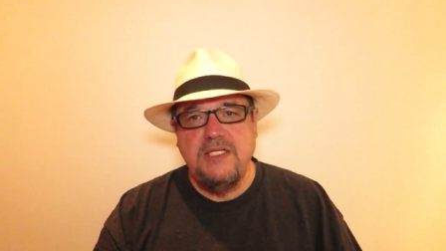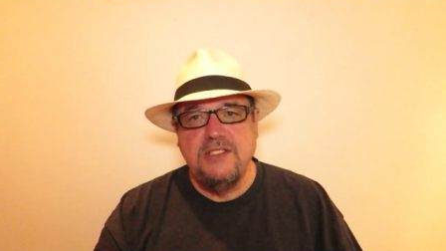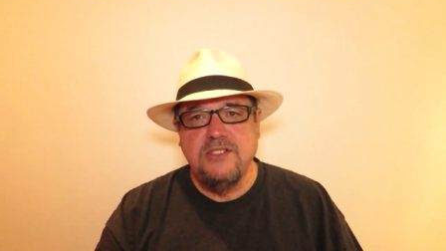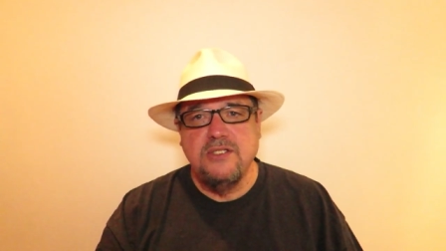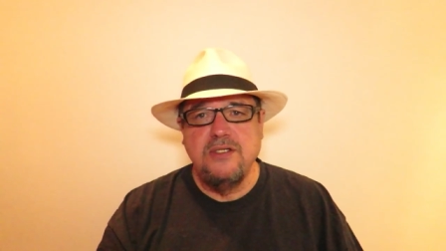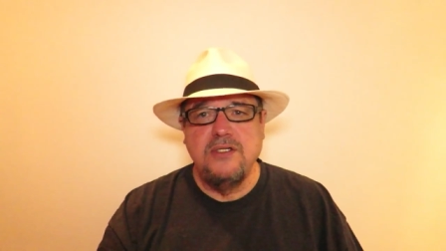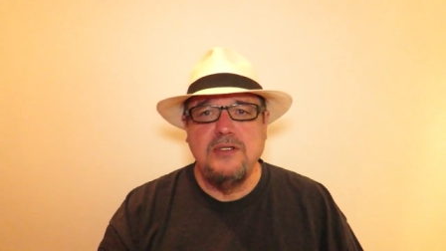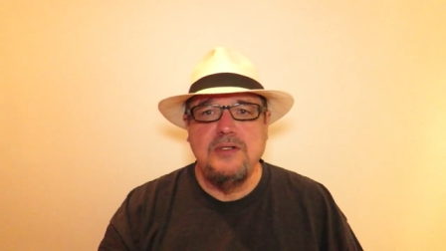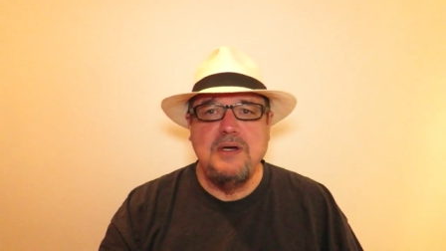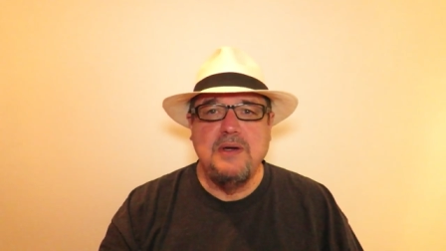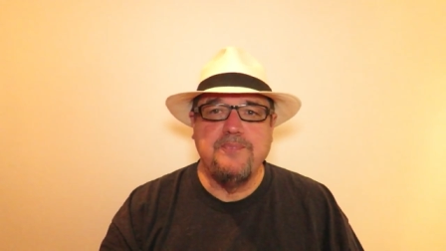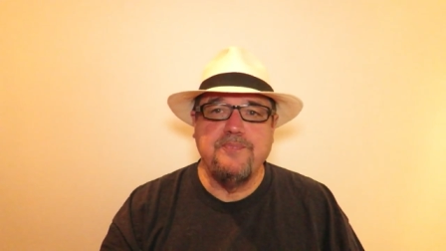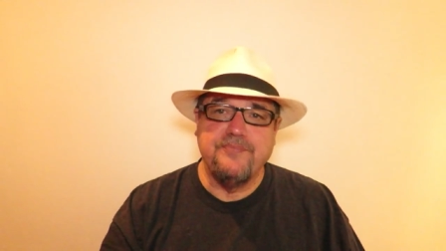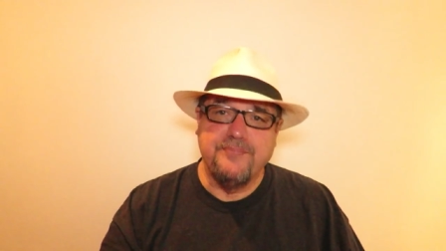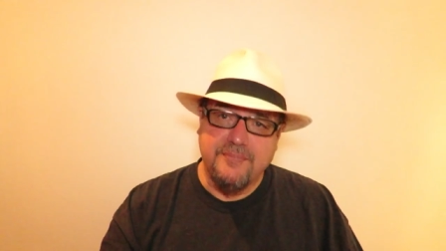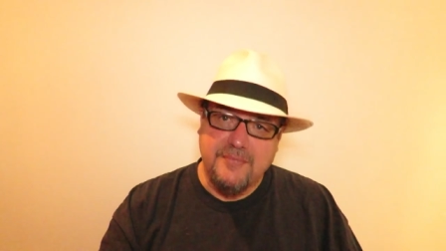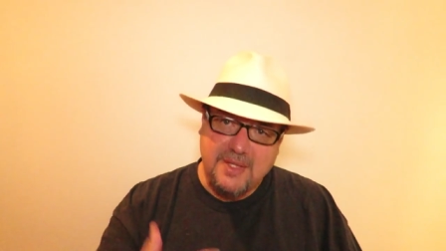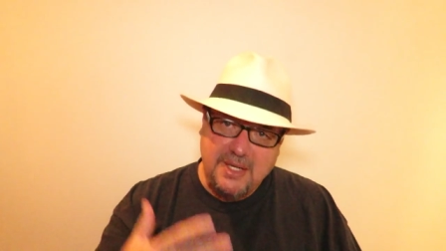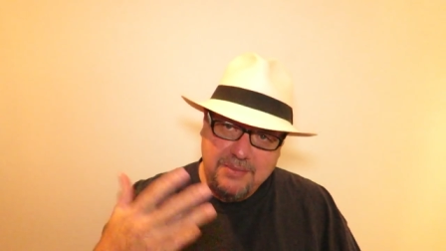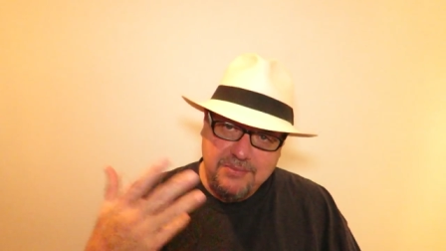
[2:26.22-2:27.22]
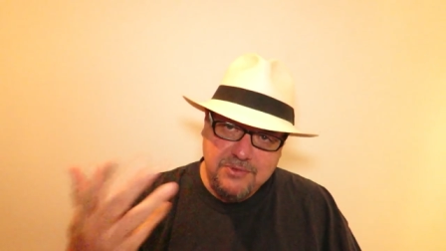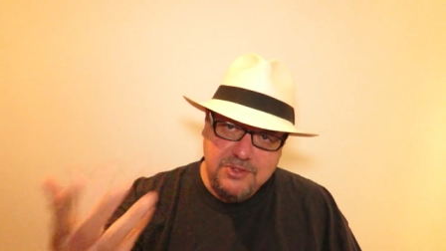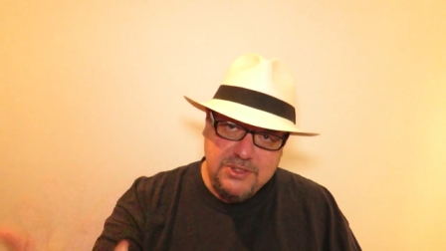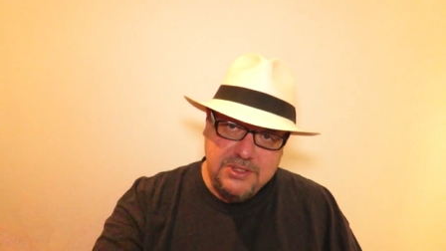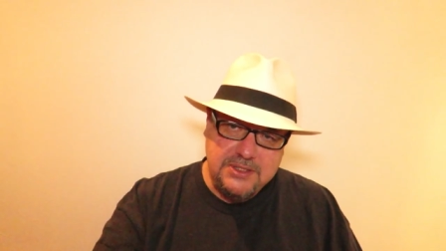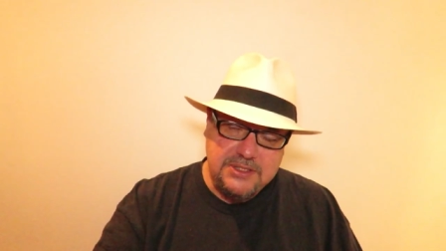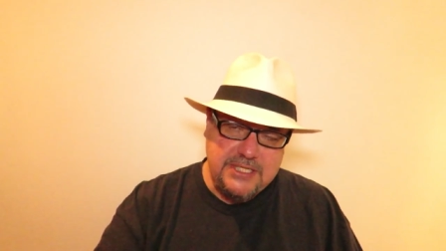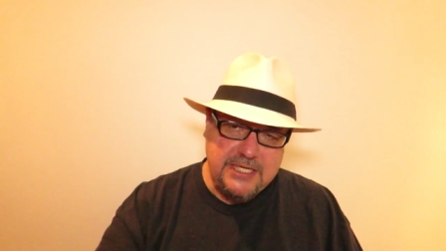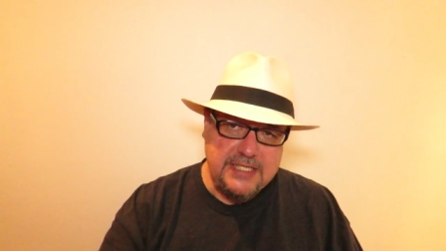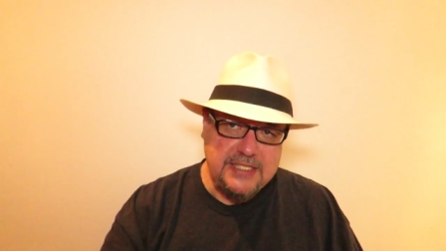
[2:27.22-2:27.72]
So I'm going
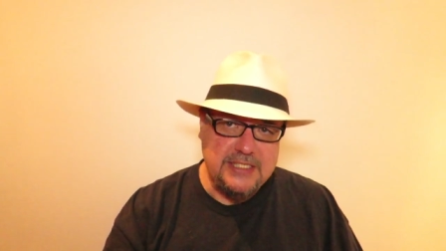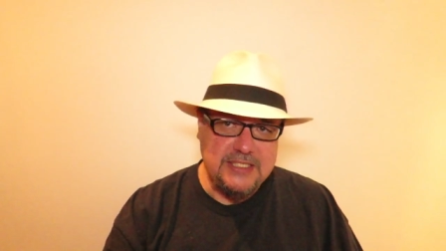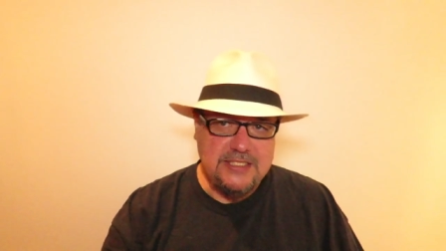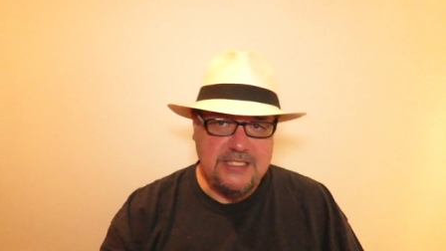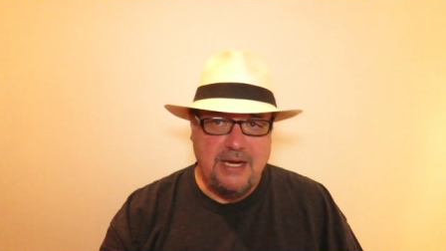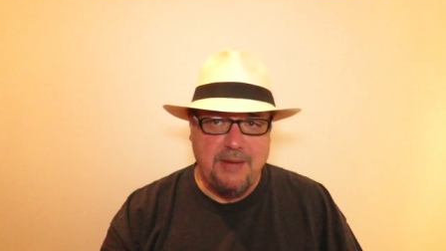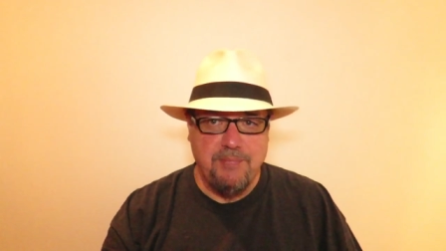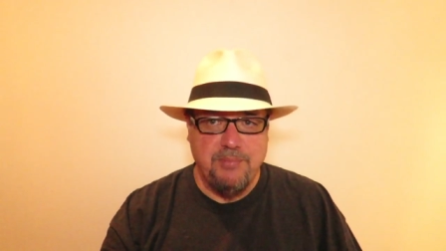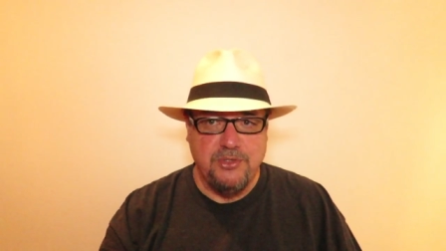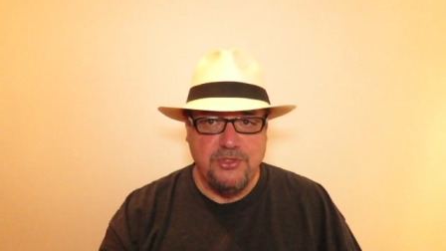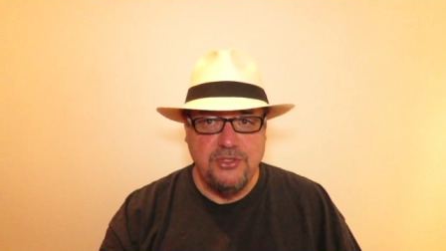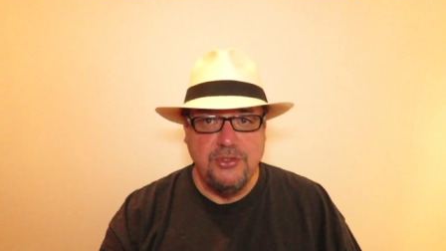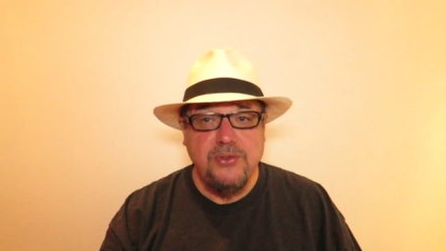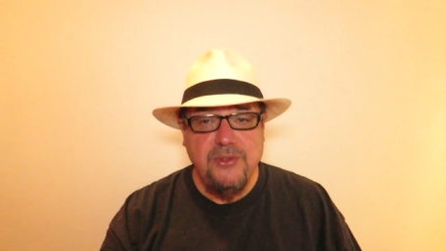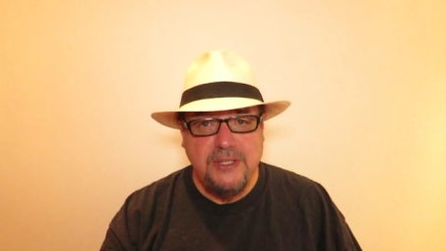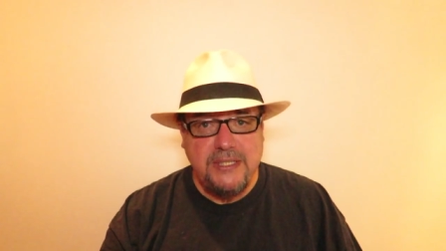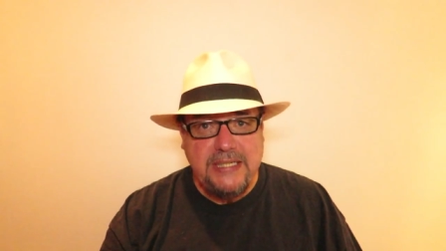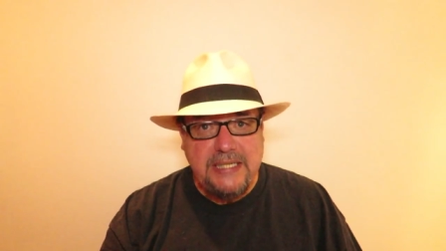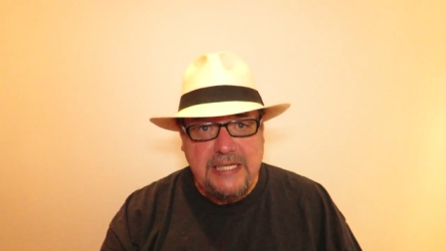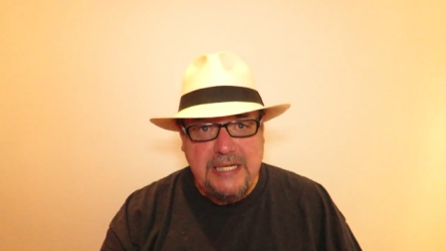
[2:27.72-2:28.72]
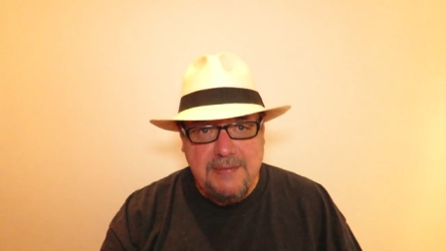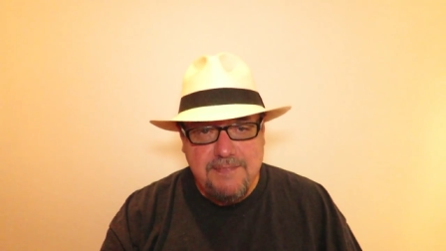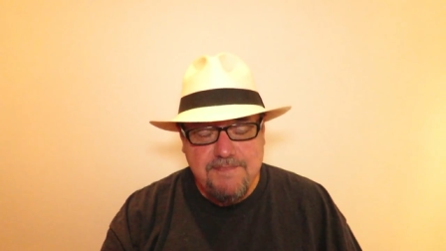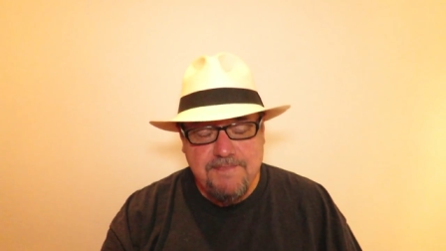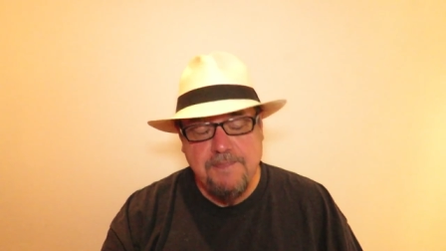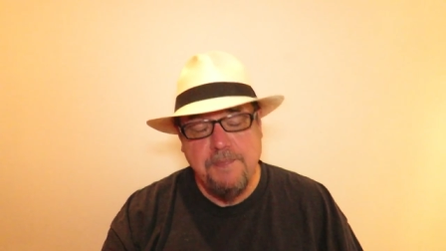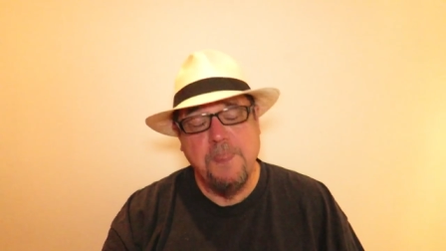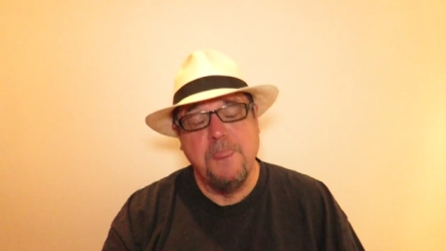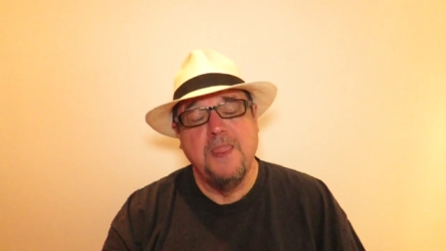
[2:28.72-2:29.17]
to take this opportunity